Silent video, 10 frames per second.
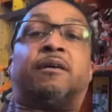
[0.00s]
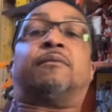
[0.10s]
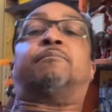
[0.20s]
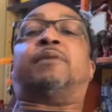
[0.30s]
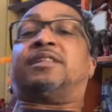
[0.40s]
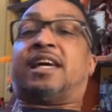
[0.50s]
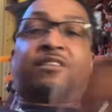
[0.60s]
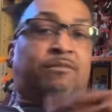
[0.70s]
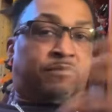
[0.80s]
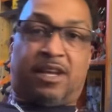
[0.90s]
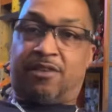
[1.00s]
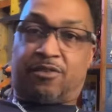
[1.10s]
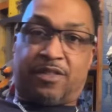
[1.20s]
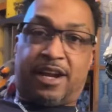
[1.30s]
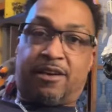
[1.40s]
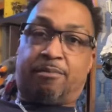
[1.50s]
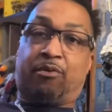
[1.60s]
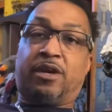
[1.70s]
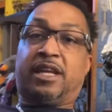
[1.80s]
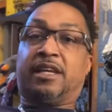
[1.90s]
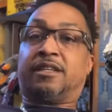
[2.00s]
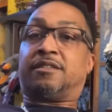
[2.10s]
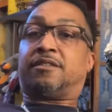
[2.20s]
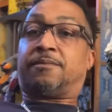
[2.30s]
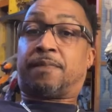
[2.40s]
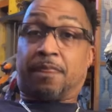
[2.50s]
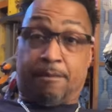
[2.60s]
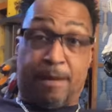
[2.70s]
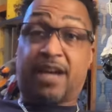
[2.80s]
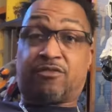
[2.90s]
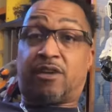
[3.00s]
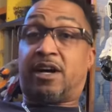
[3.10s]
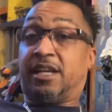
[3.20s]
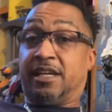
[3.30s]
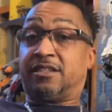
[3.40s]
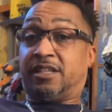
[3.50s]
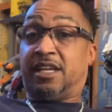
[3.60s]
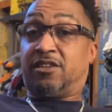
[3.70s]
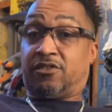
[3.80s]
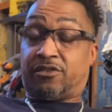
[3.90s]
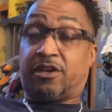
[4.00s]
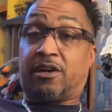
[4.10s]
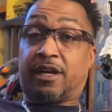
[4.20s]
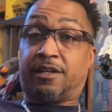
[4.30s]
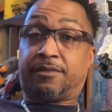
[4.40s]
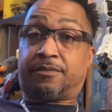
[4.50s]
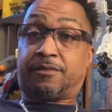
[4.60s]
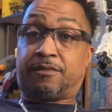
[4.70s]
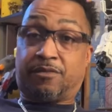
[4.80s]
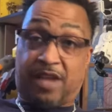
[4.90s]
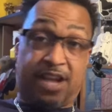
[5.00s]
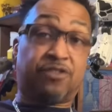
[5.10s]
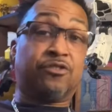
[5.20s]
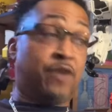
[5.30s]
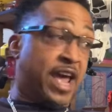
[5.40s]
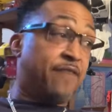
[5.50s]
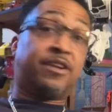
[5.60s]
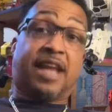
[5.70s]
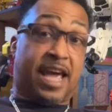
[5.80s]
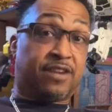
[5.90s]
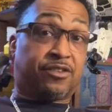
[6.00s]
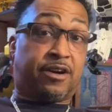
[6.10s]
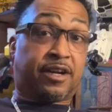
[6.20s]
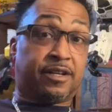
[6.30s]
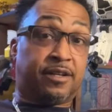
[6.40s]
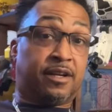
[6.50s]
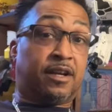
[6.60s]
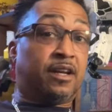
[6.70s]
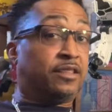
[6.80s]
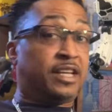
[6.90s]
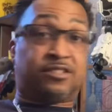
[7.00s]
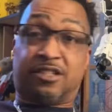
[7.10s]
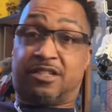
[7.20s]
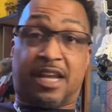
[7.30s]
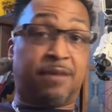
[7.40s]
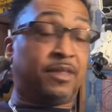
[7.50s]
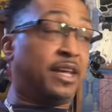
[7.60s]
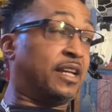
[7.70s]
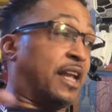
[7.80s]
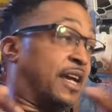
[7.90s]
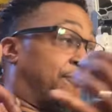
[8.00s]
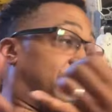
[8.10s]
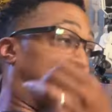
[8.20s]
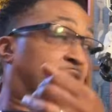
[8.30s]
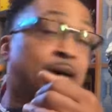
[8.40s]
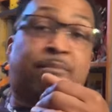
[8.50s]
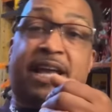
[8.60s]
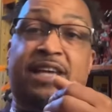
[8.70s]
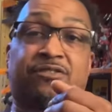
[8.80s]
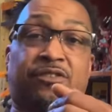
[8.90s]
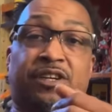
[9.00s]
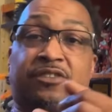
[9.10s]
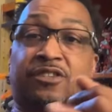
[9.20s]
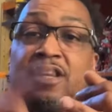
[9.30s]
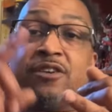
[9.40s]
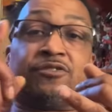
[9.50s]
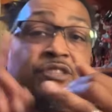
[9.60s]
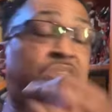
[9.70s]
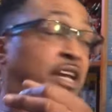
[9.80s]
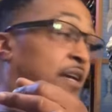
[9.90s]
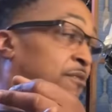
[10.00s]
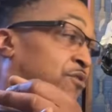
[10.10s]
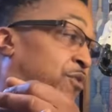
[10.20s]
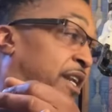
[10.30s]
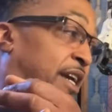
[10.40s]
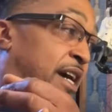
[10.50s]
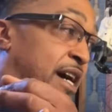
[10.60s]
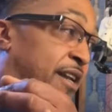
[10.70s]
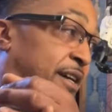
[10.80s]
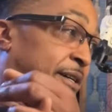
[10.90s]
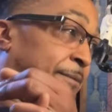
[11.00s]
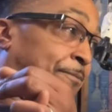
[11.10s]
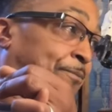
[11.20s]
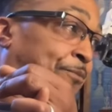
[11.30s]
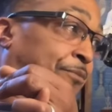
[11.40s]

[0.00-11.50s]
But that's here nor there. The point is, Megatron is in your Target. They do have it at Target. It's the same thing like when they got Blaster years ago. It's the same as when they got all